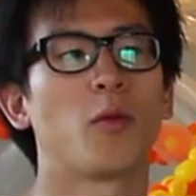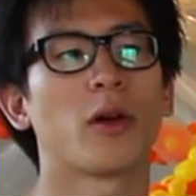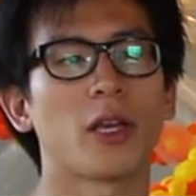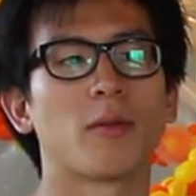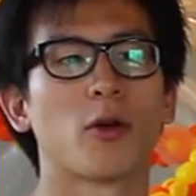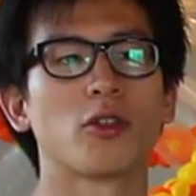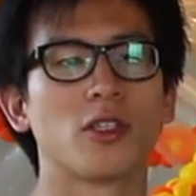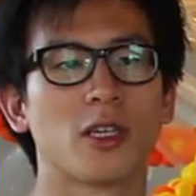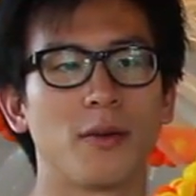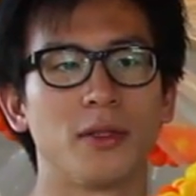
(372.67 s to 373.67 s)
Where the
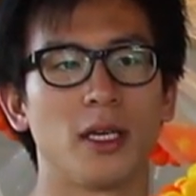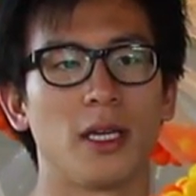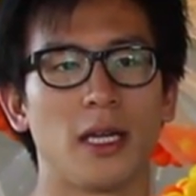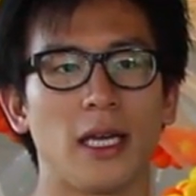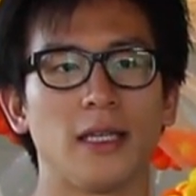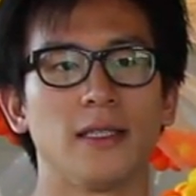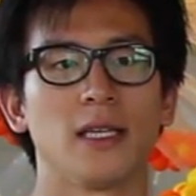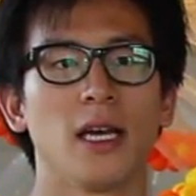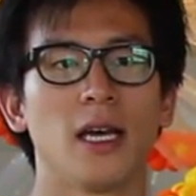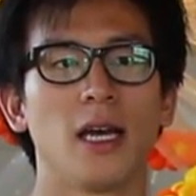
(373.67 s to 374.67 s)
emergence comes in
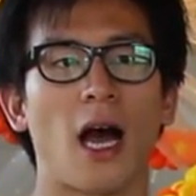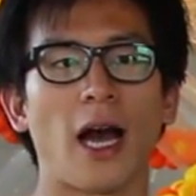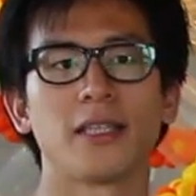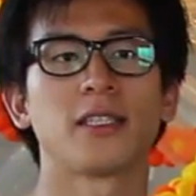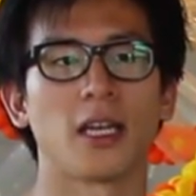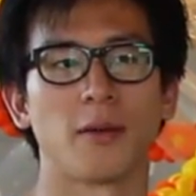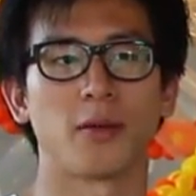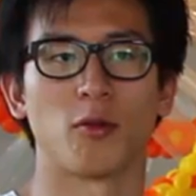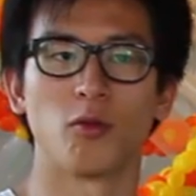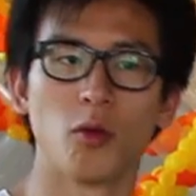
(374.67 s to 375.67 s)
is I set
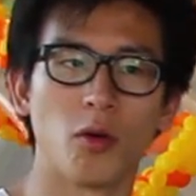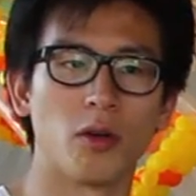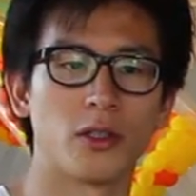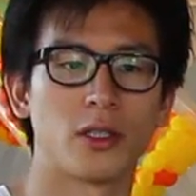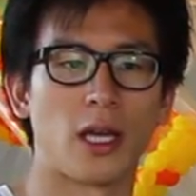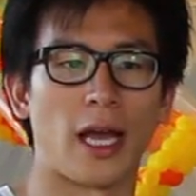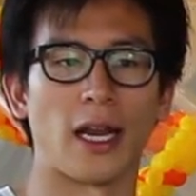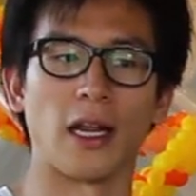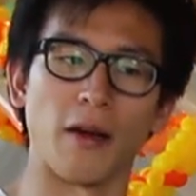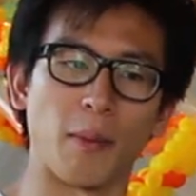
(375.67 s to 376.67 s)
up the rules
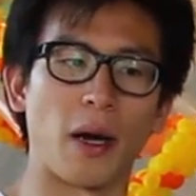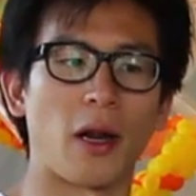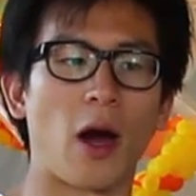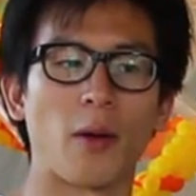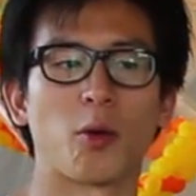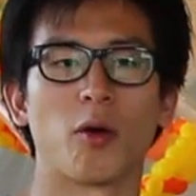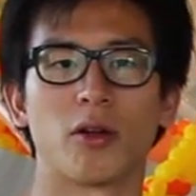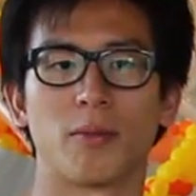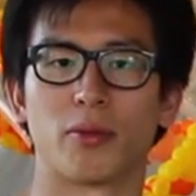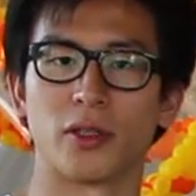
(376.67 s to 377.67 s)
and about how I'm
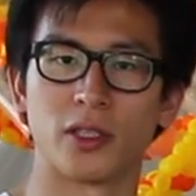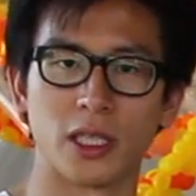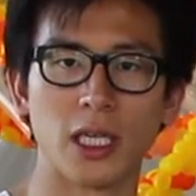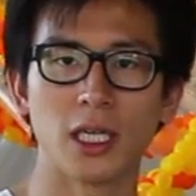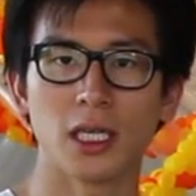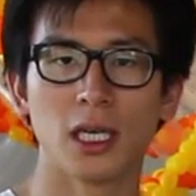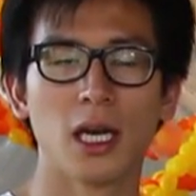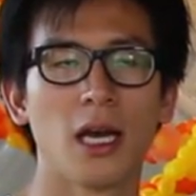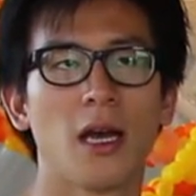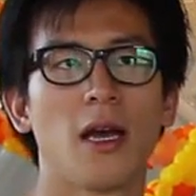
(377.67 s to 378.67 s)
going to proceed,
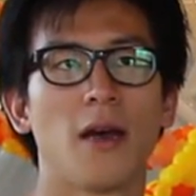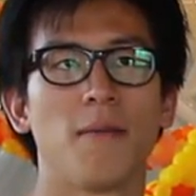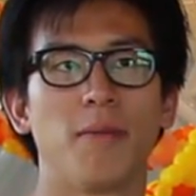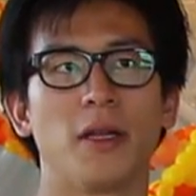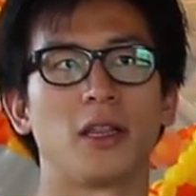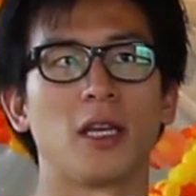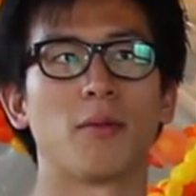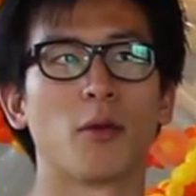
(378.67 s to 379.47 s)
but the